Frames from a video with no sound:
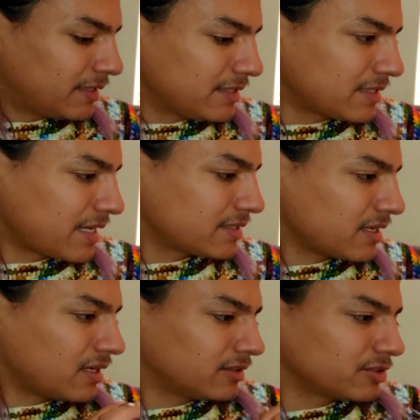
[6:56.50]
these kinds of
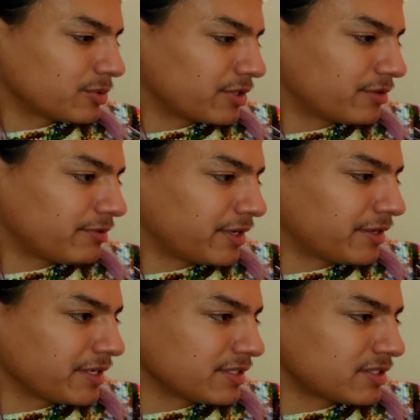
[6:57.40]
colors where they're
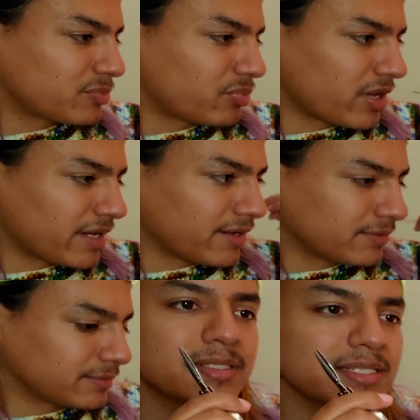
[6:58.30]
very spread
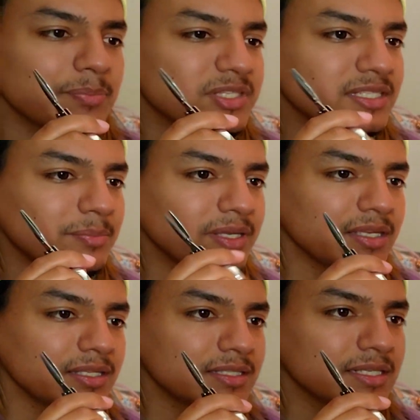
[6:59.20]
out. Snippies.
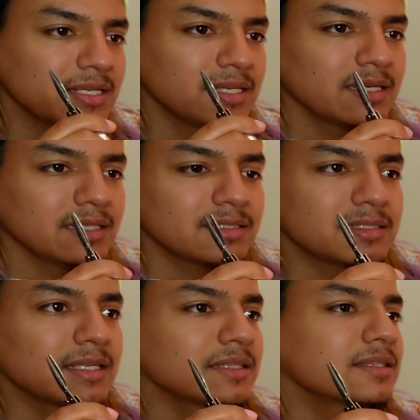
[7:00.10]
Let's
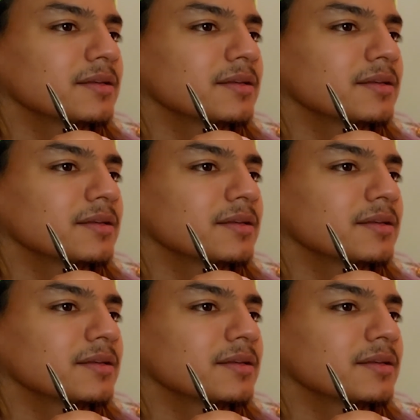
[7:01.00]
get